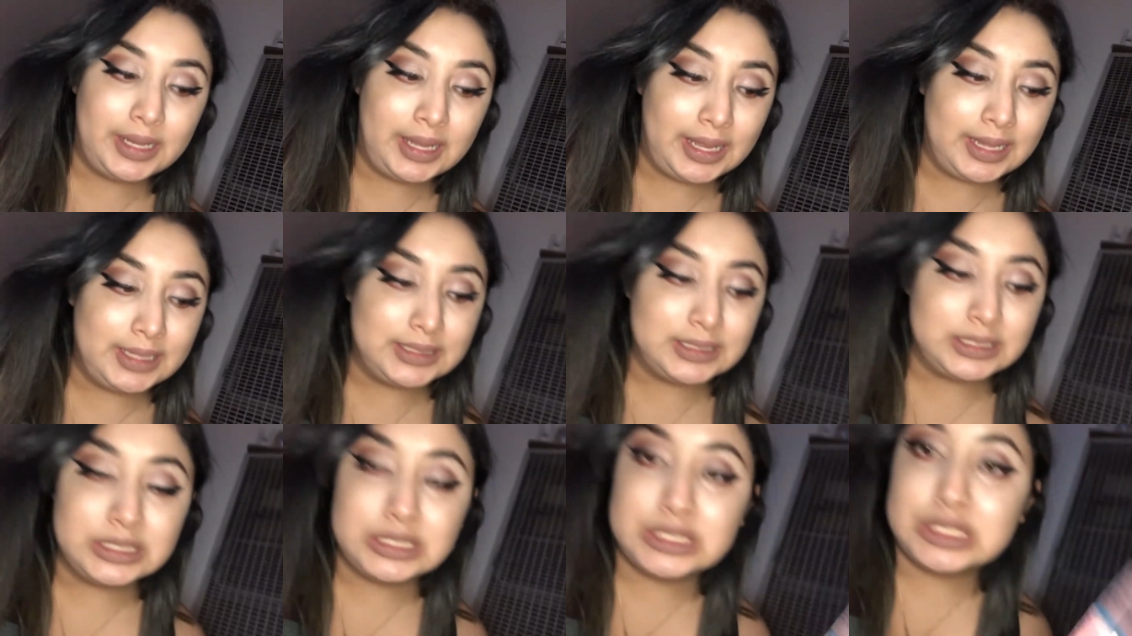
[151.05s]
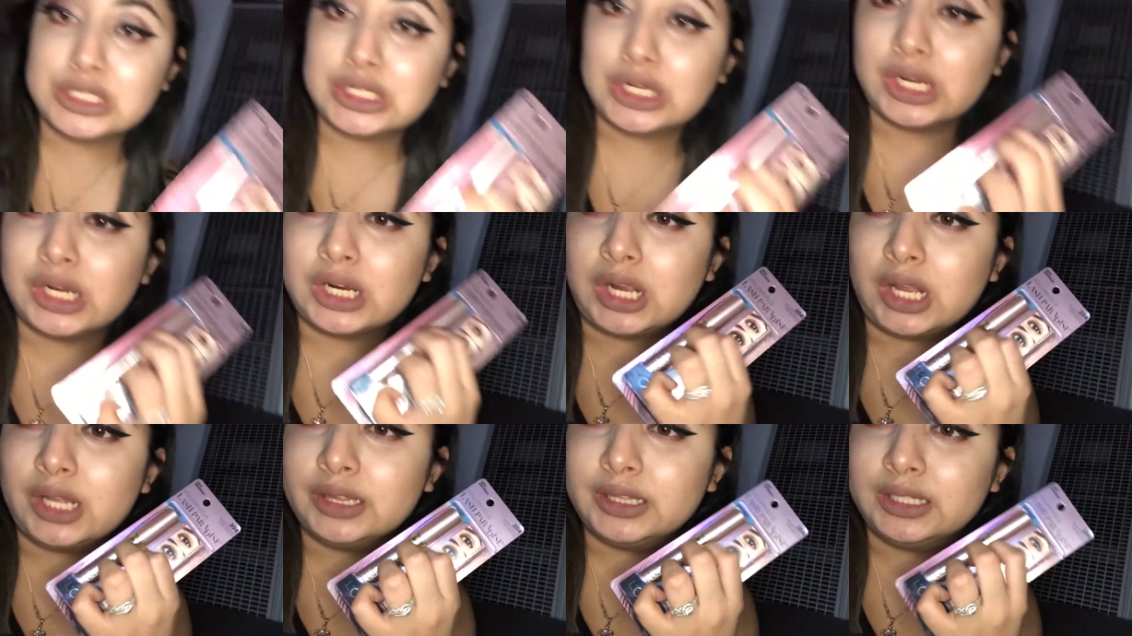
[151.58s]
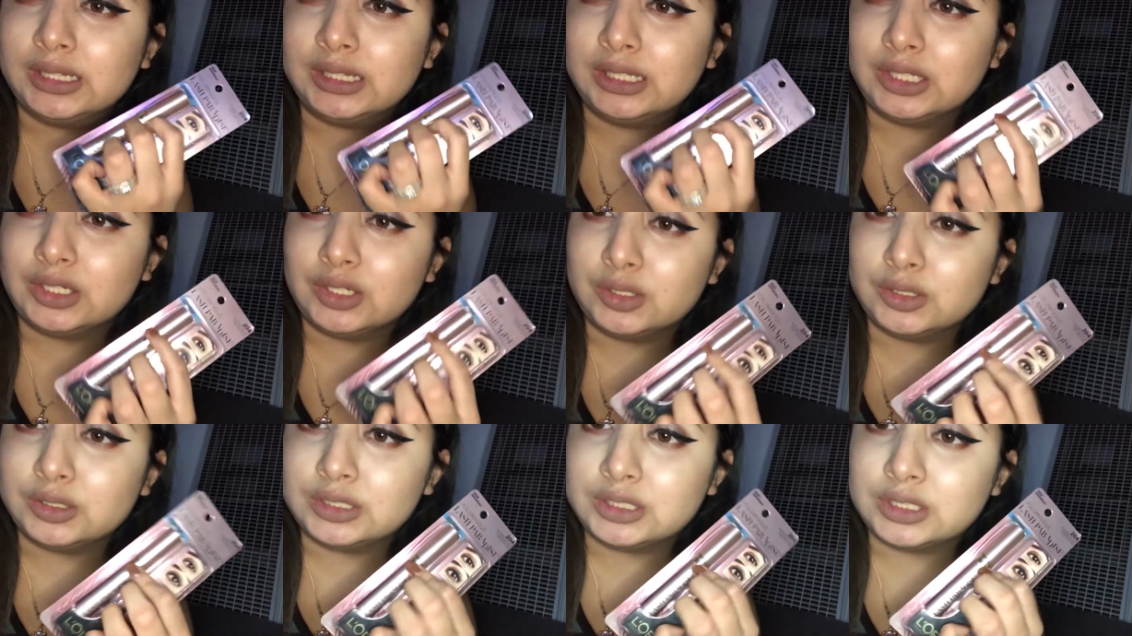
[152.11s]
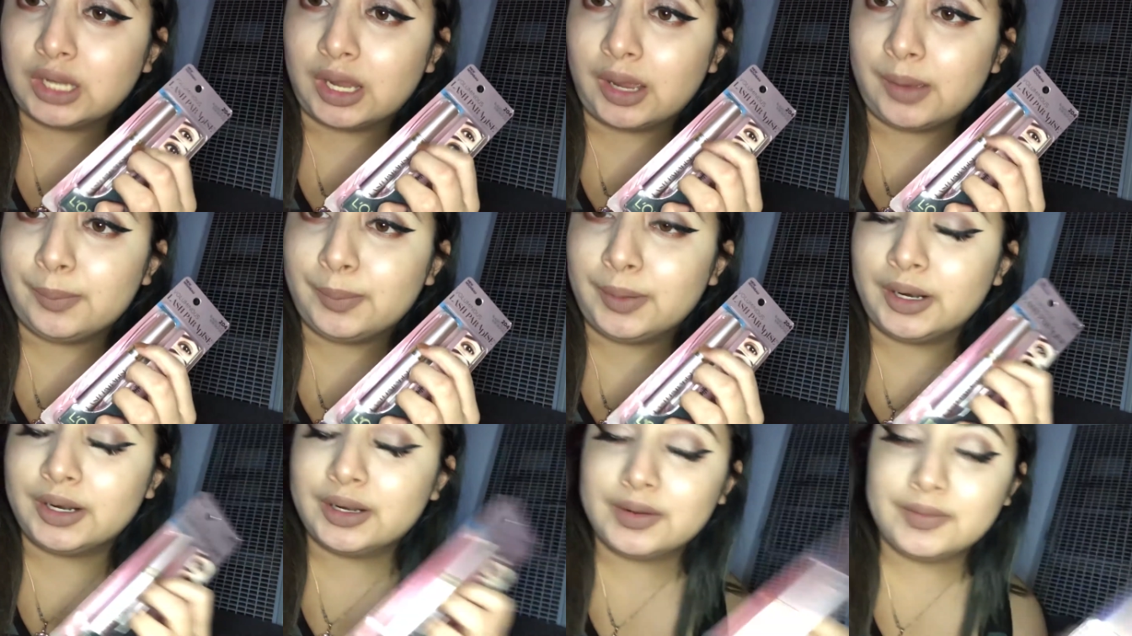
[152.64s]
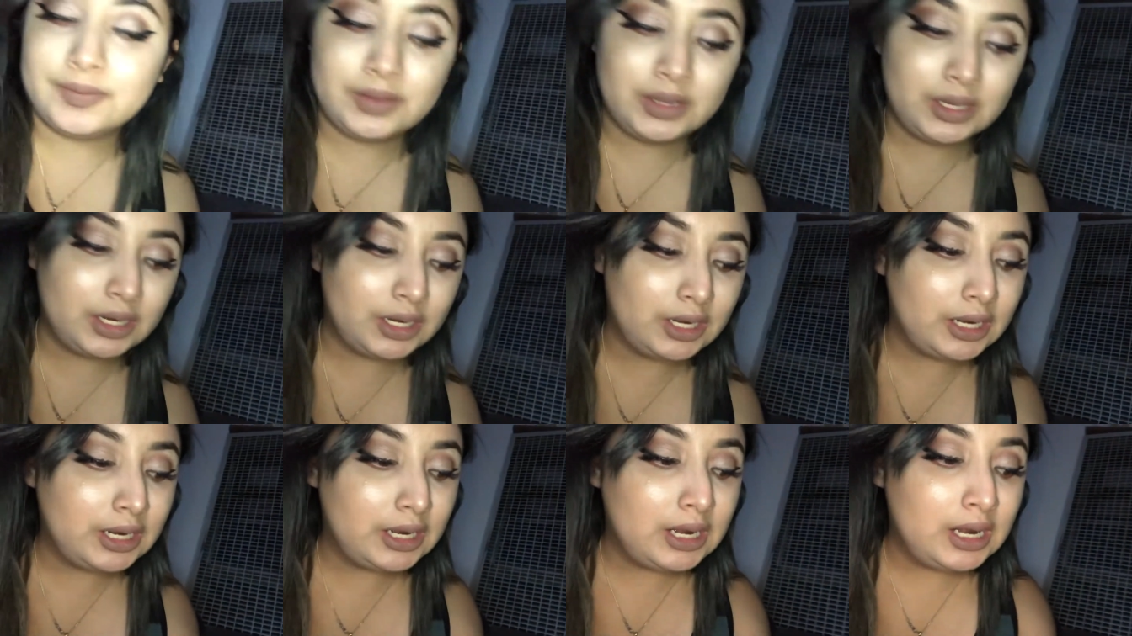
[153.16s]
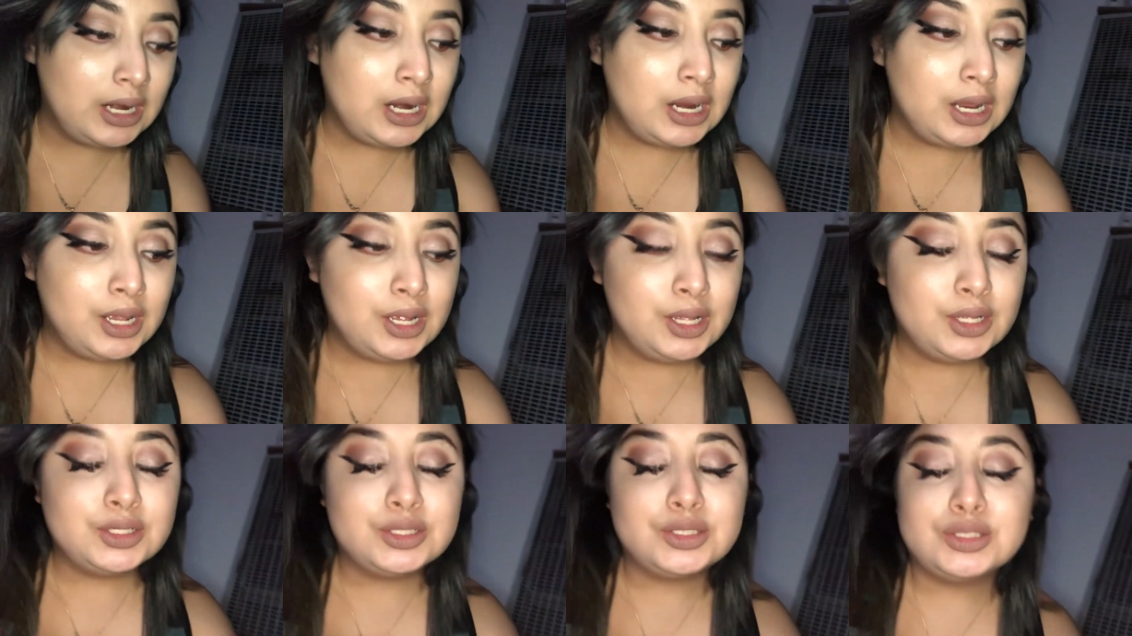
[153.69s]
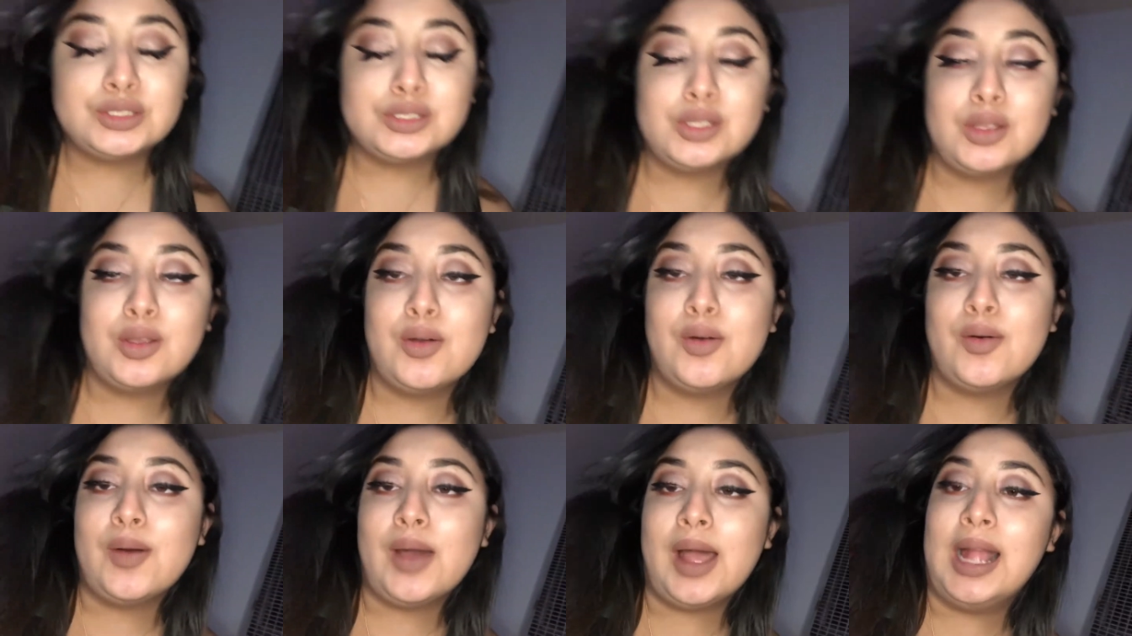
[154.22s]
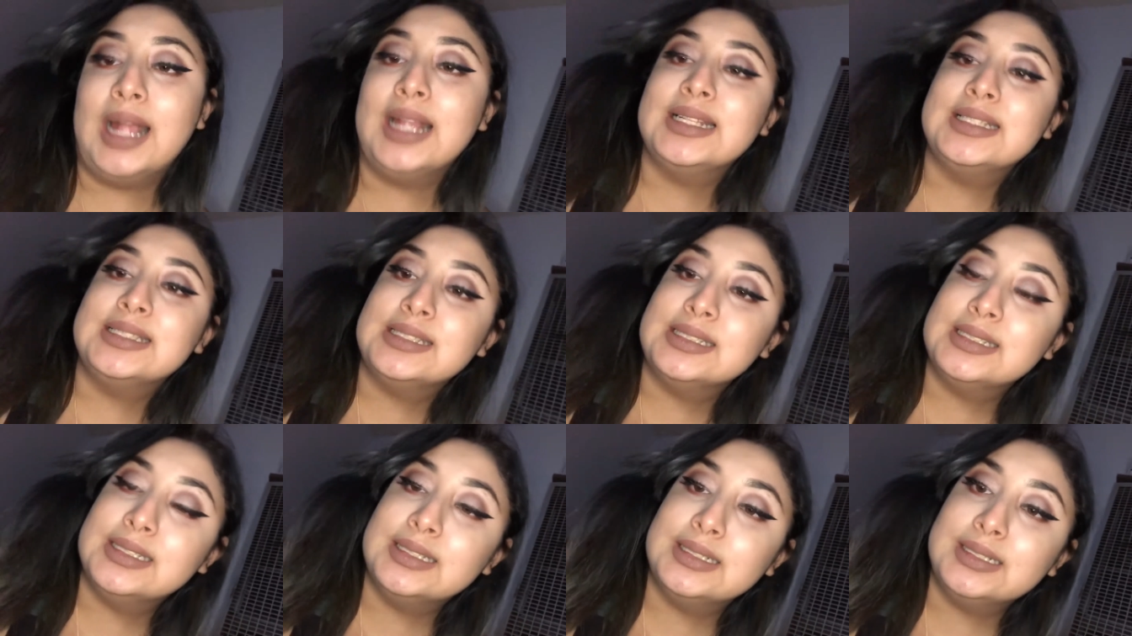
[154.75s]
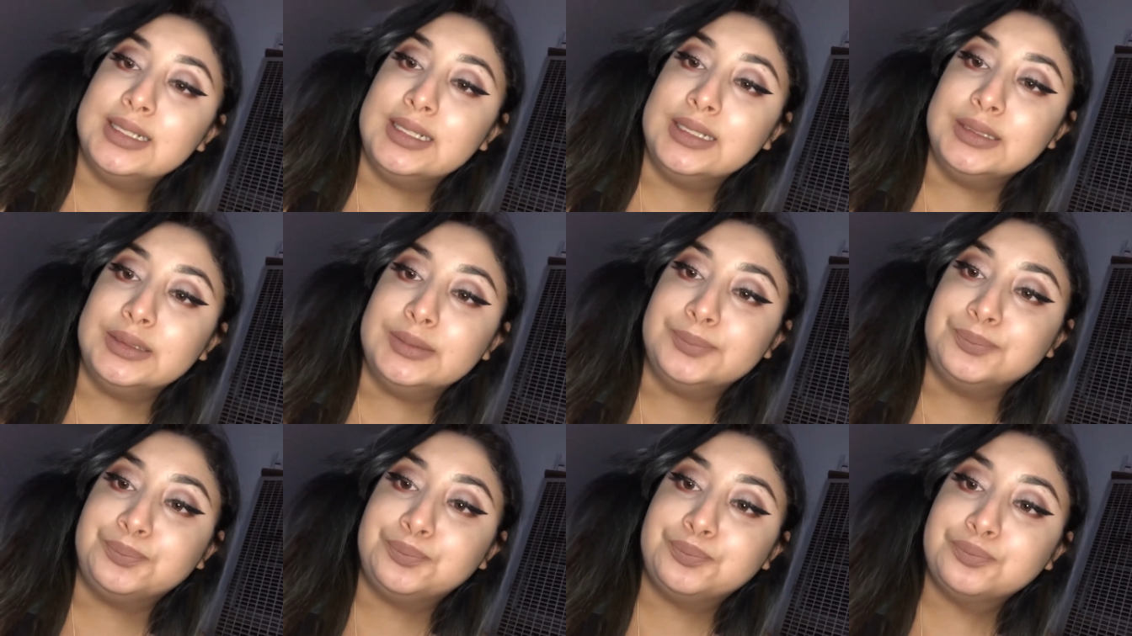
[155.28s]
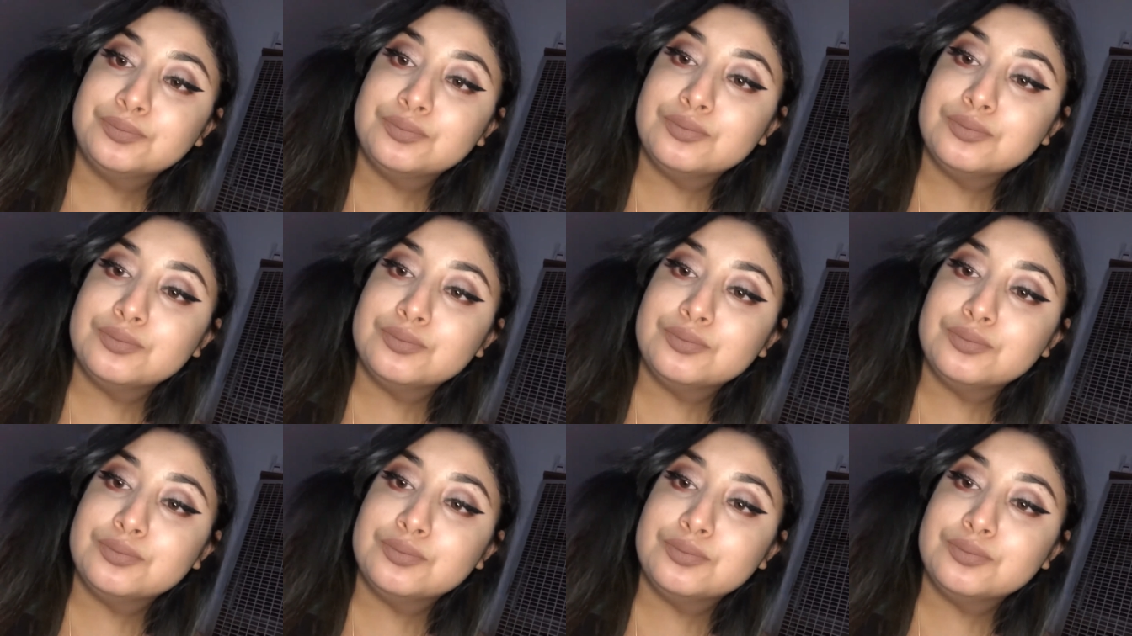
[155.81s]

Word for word: get stuck on the little top part of here. So I didn't um